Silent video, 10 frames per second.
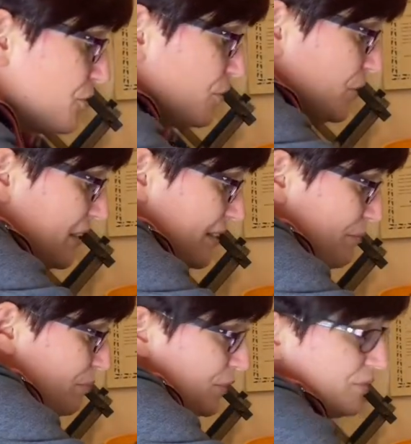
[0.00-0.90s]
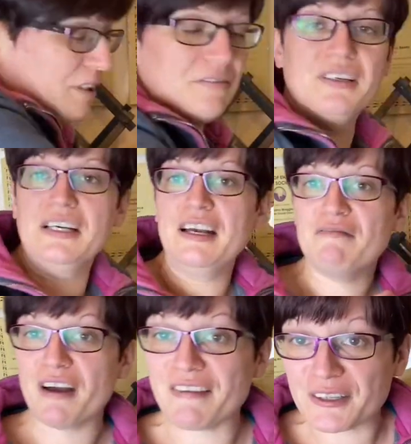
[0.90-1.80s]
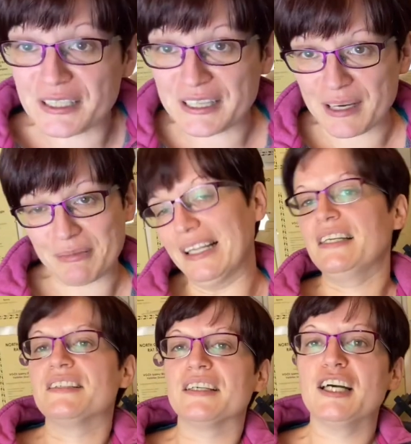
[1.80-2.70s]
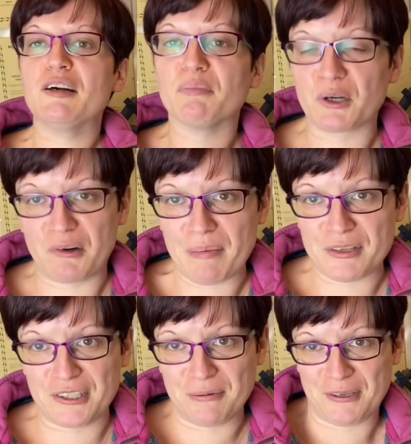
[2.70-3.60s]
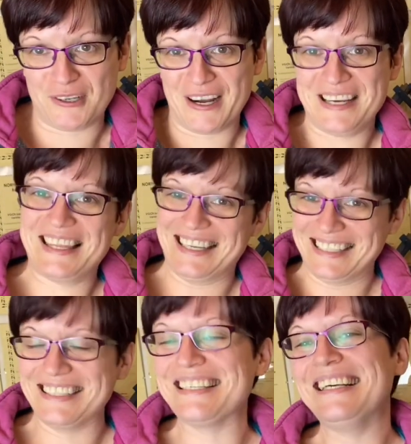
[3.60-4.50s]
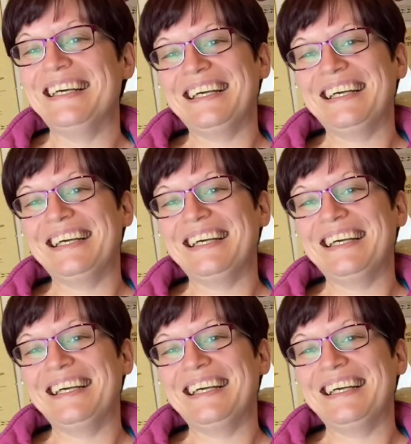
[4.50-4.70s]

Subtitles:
are two good examples of very good in their place, but crap as substrate things.